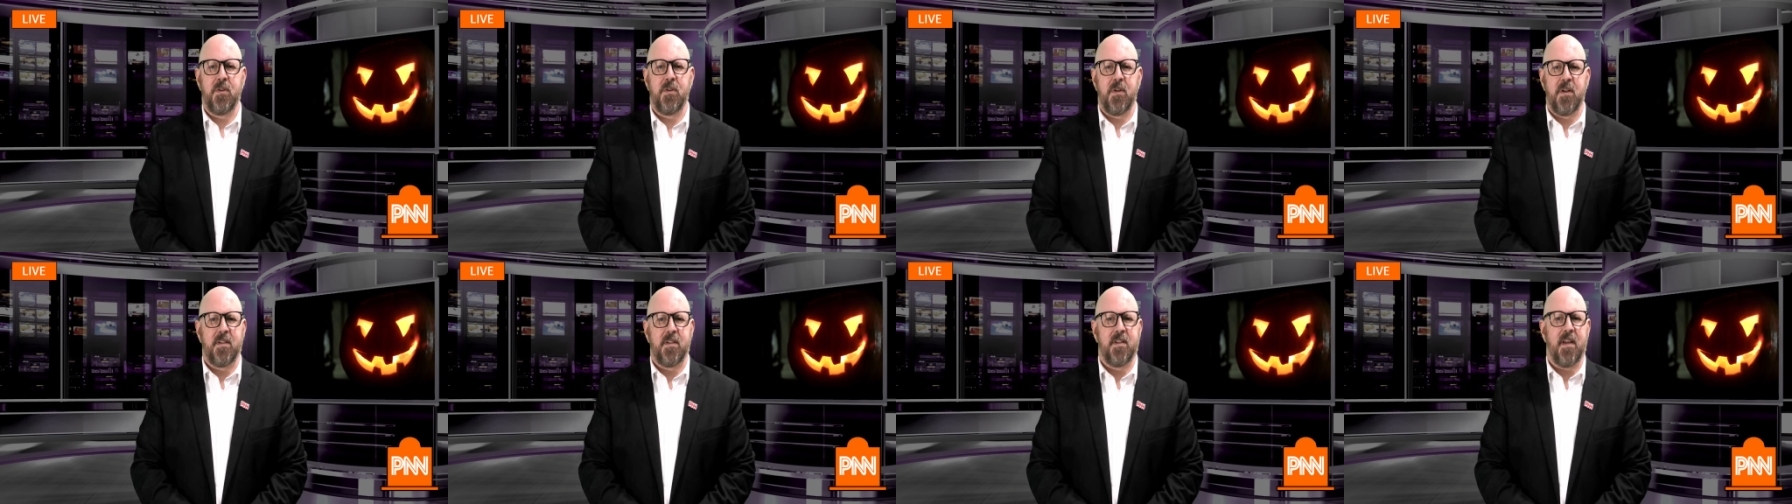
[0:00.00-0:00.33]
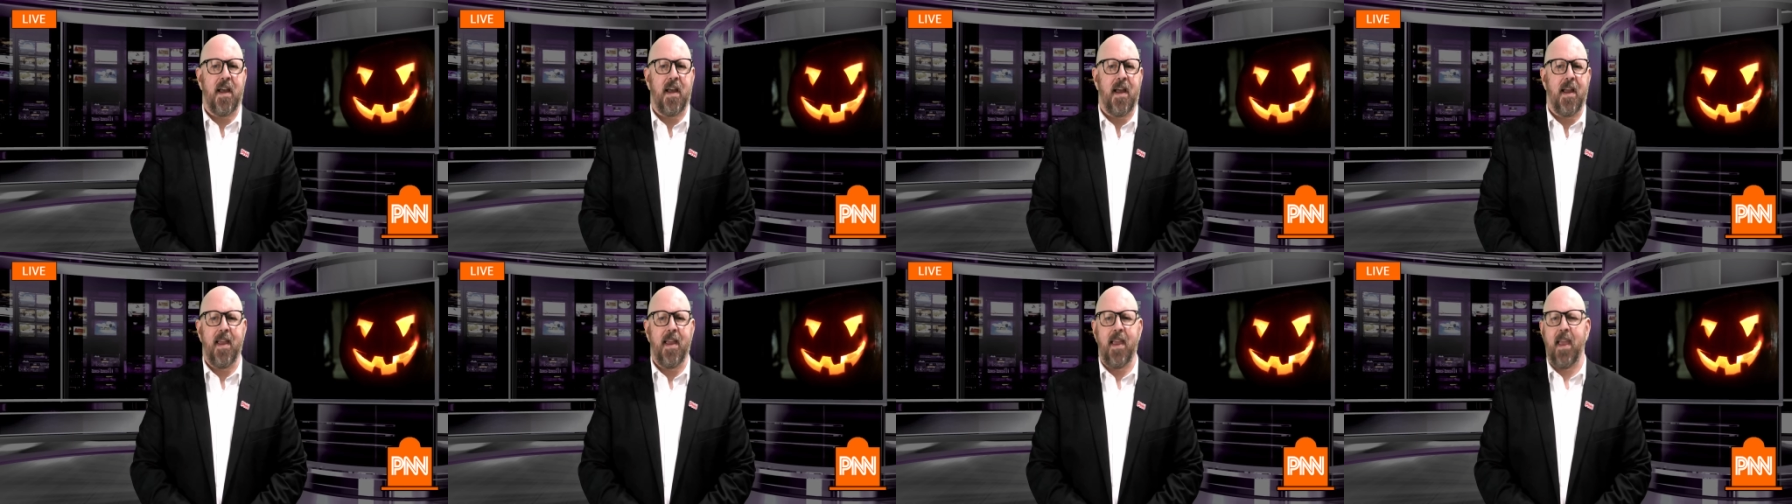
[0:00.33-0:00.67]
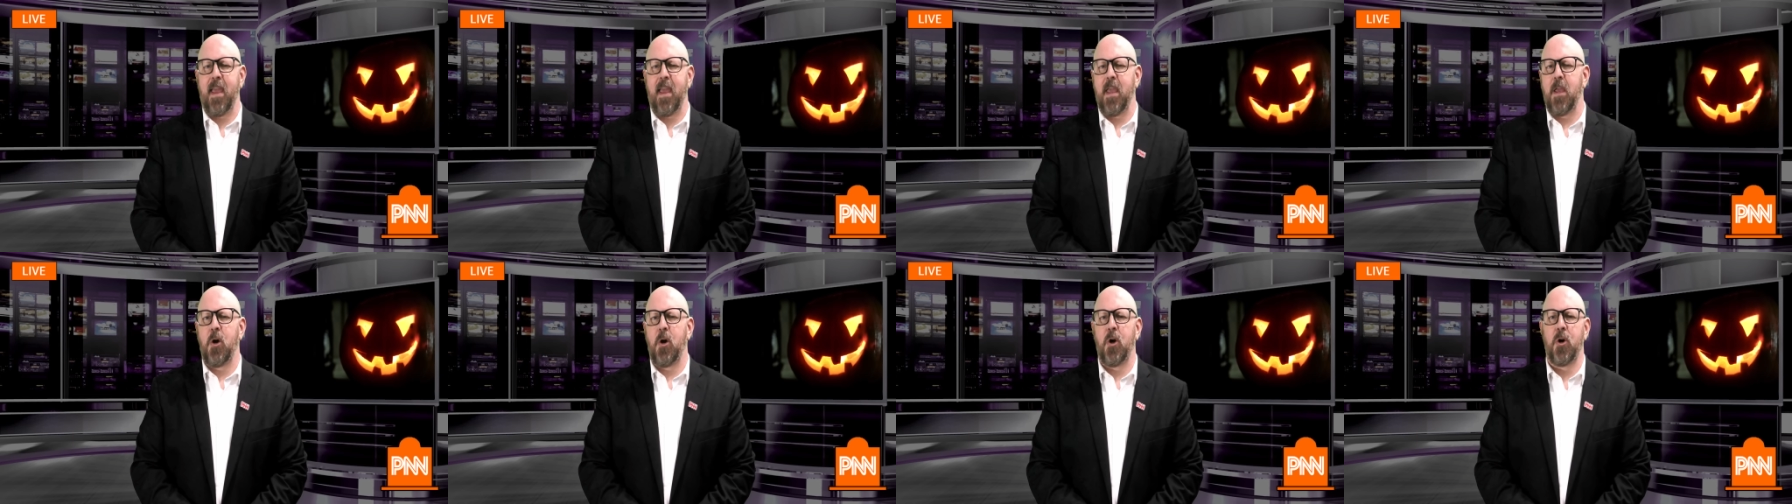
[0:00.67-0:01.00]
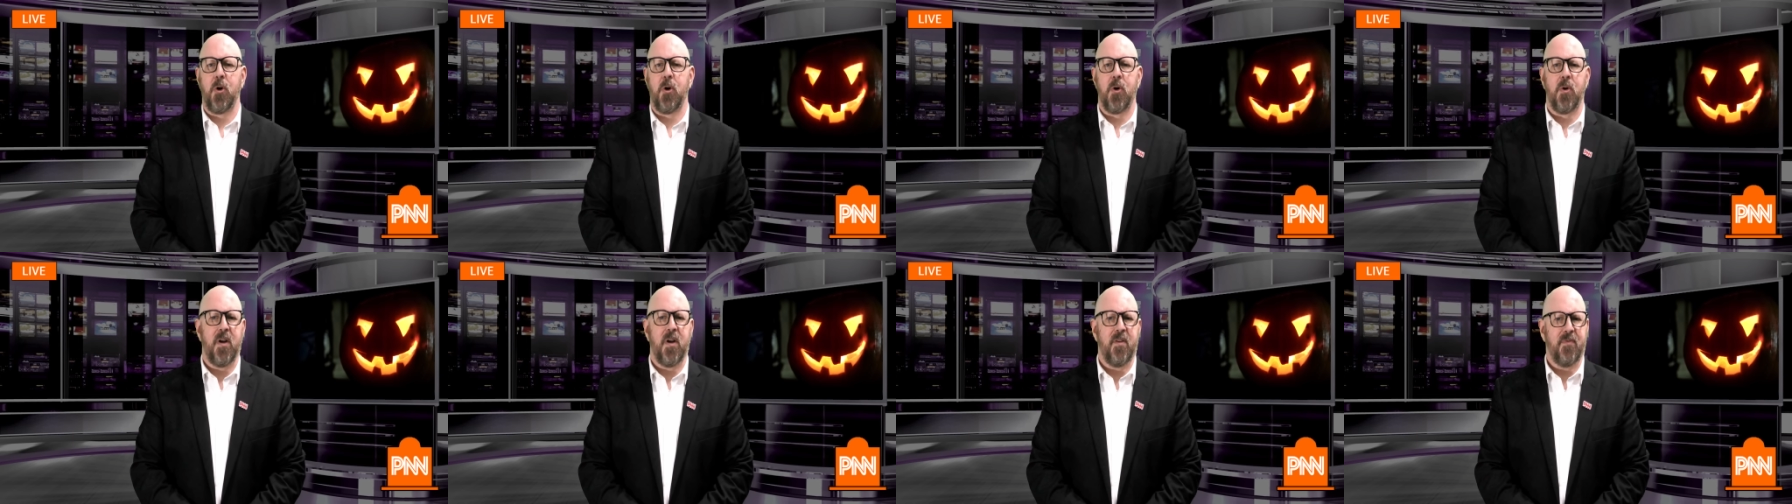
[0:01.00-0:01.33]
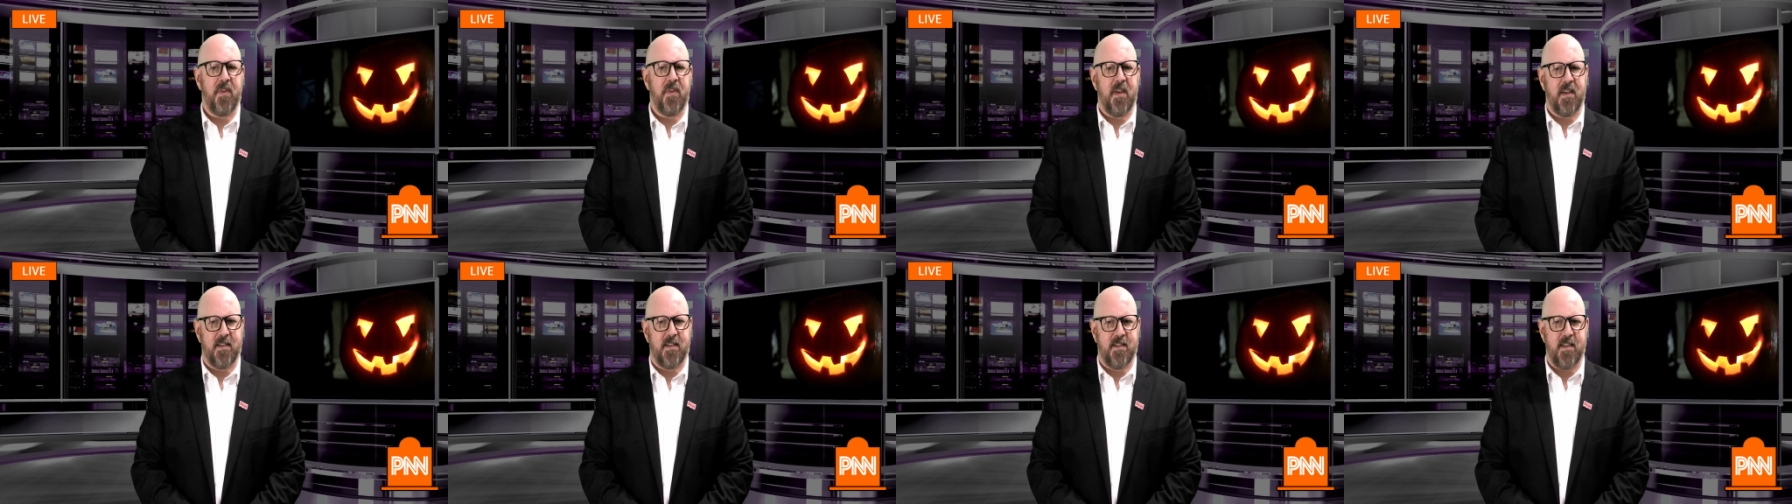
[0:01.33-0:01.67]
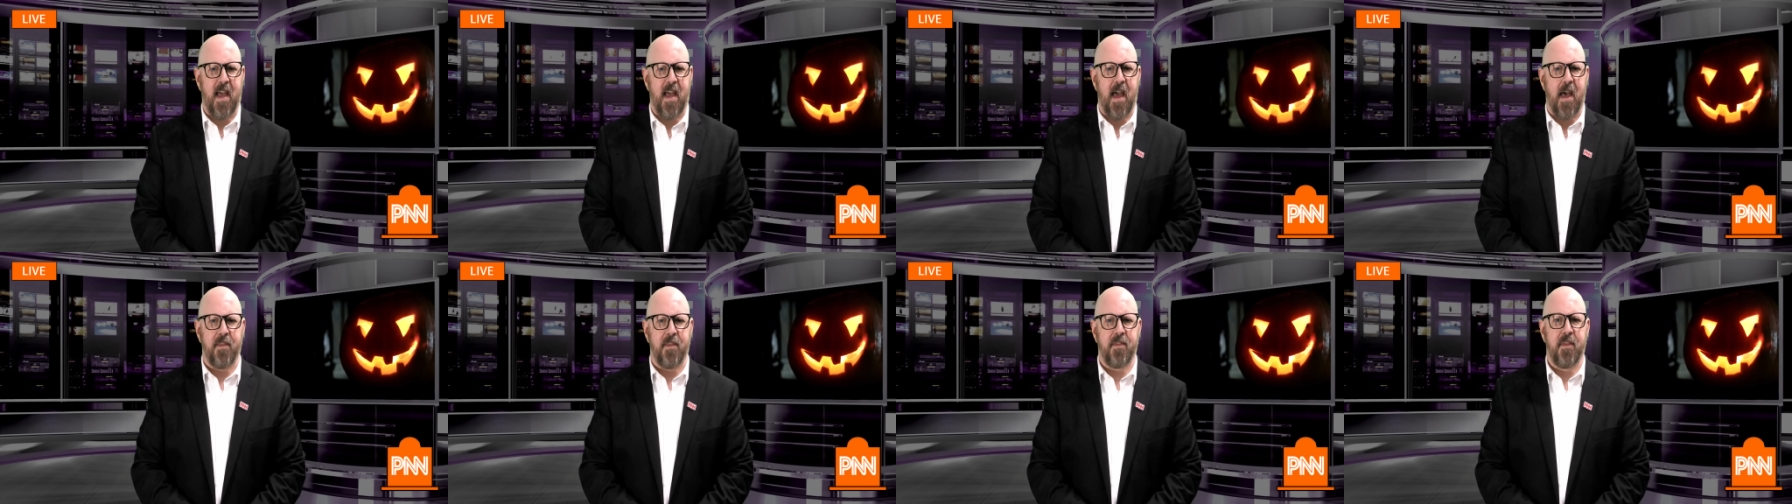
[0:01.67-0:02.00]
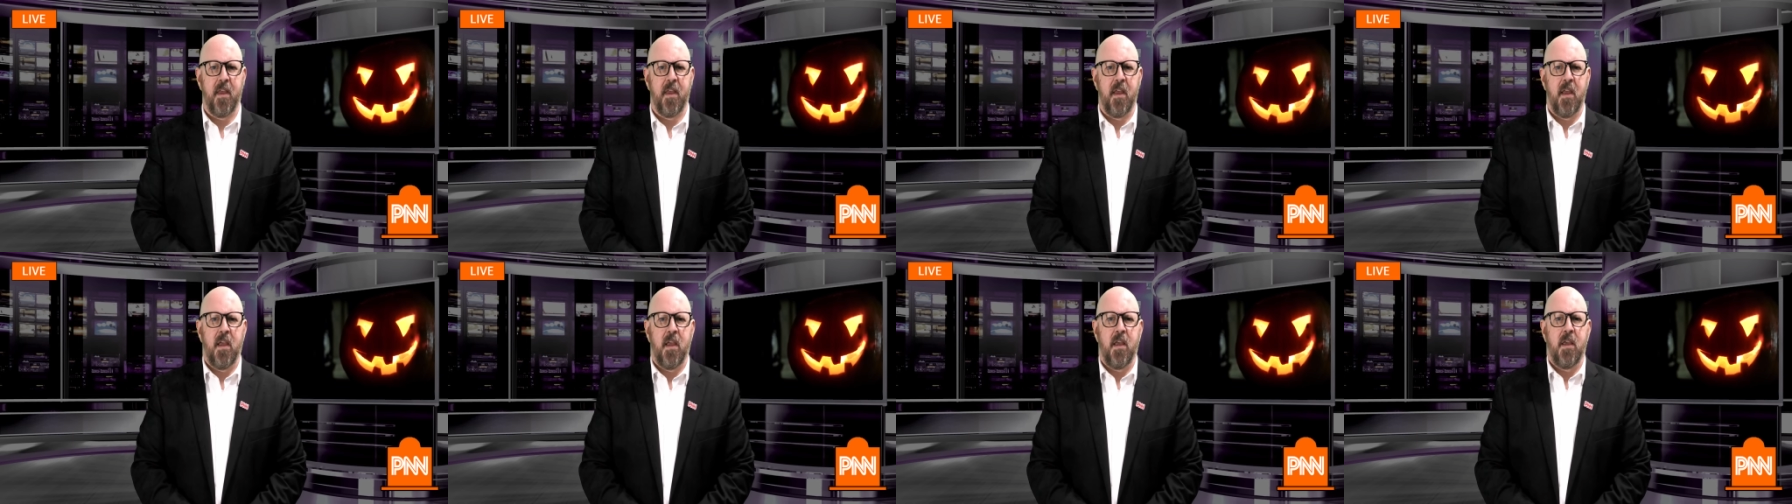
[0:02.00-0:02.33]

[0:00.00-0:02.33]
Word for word: you to die a horrific death,